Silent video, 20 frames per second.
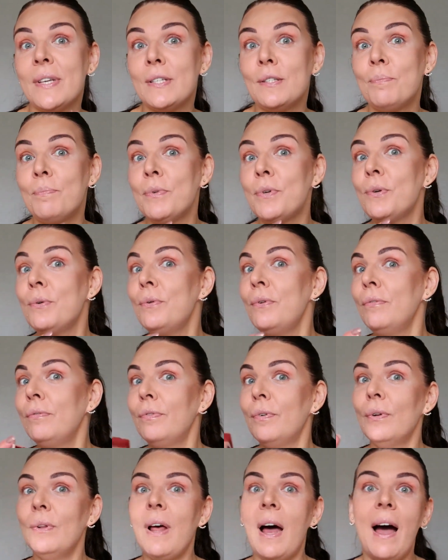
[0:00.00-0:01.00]
this
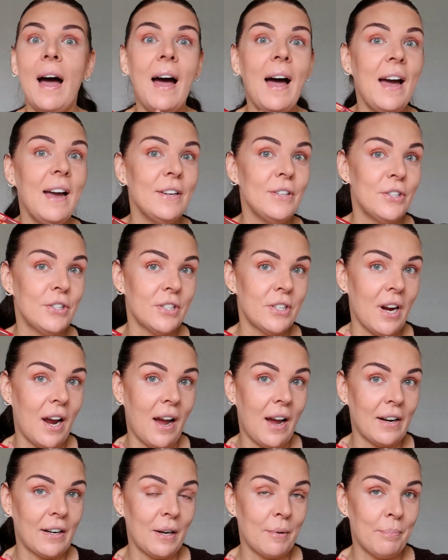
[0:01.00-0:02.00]
beautiful
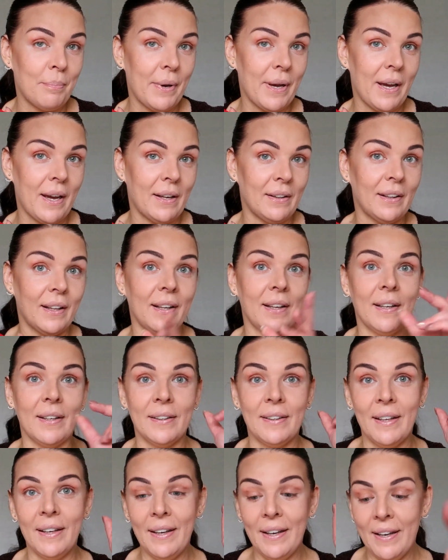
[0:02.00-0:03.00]
eyeshadow
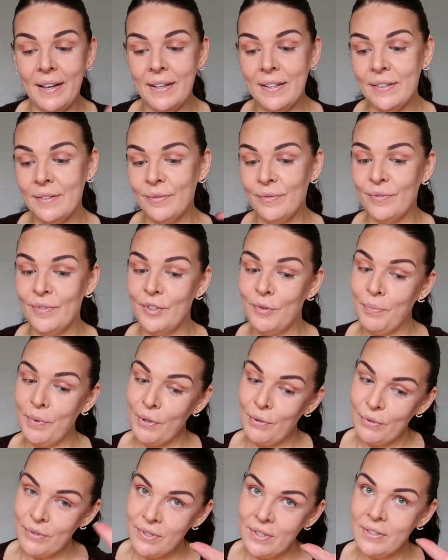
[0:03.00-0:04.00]
palette, and
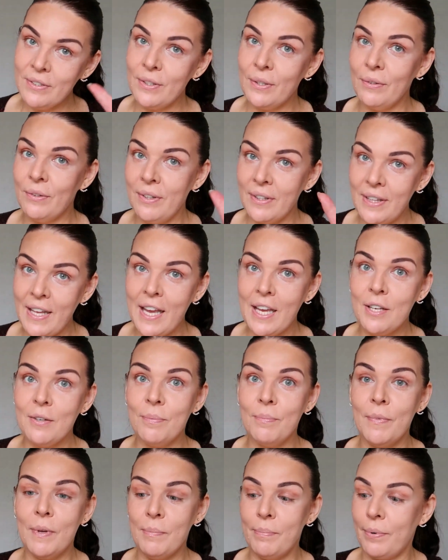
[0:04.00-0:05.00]
because it's gonna
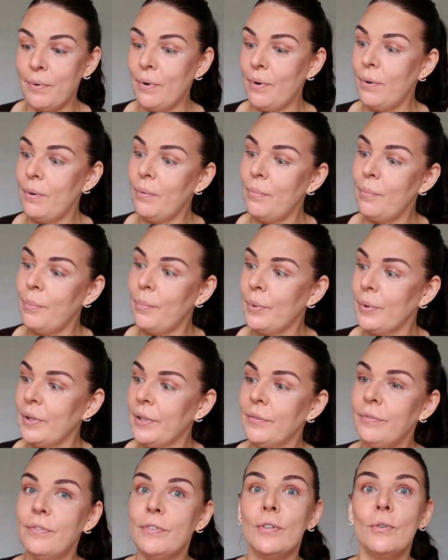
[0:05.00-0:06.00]
take me
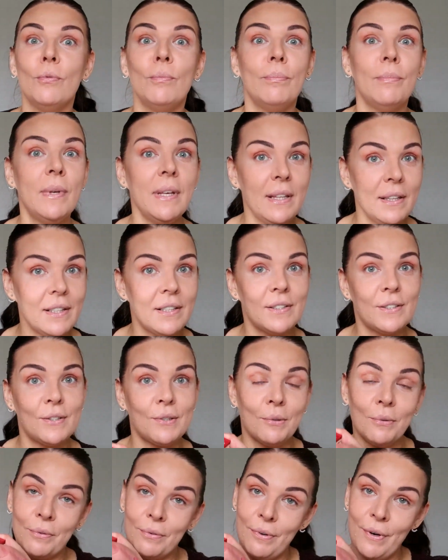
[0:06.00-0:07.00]
probably a few minutes
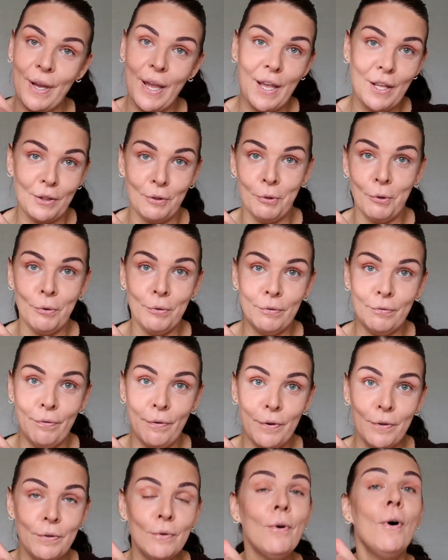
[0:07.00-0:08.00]
to create look
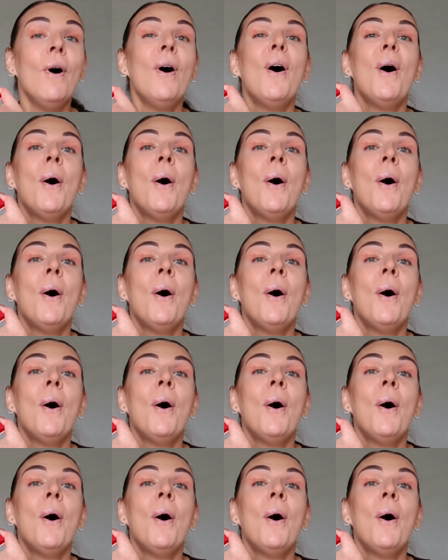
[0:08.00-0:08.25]
for you,